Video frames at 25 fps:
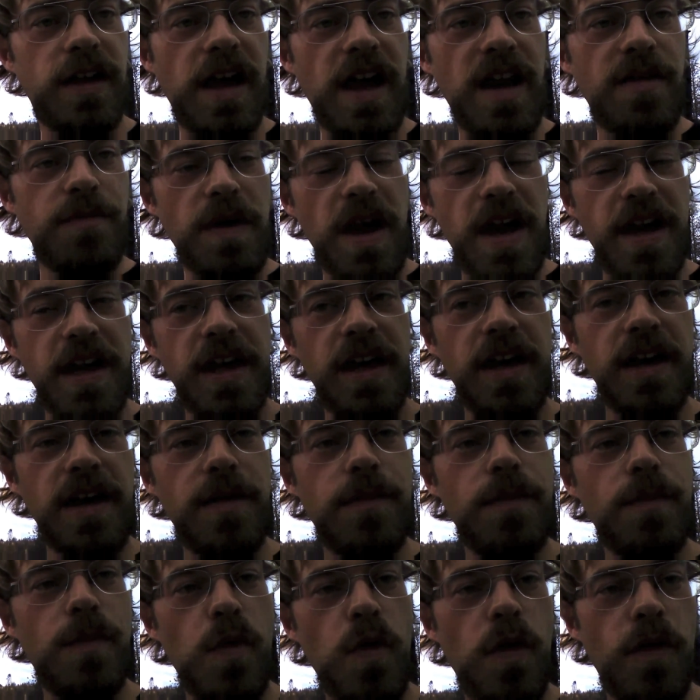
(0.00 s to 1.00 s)
and making
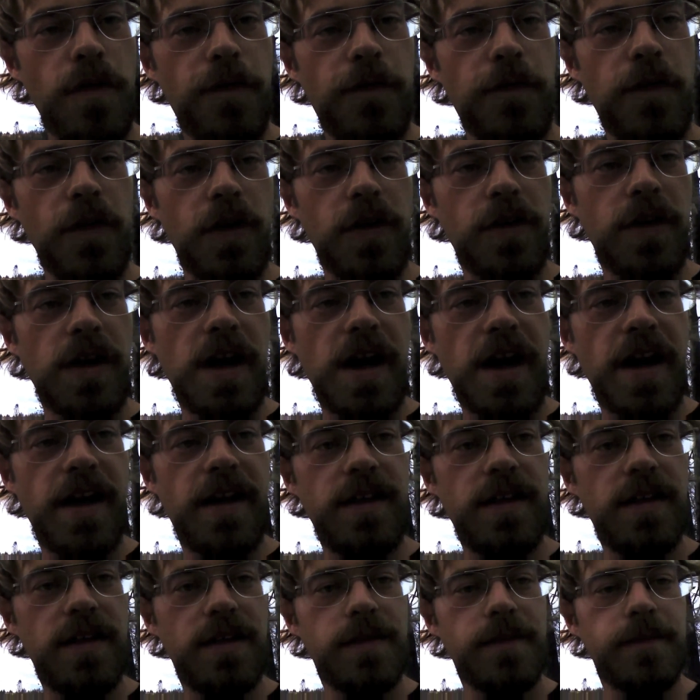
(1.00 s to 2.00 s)
it more
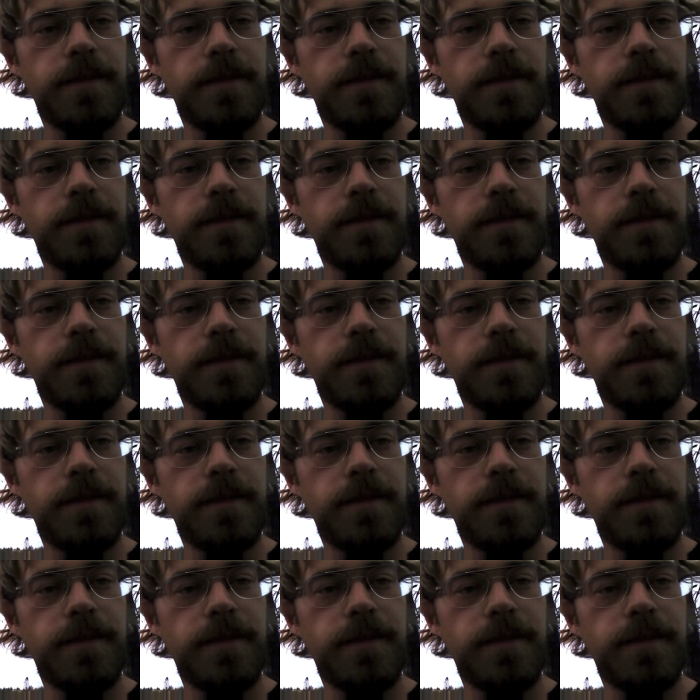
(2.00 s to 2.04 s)
fertile,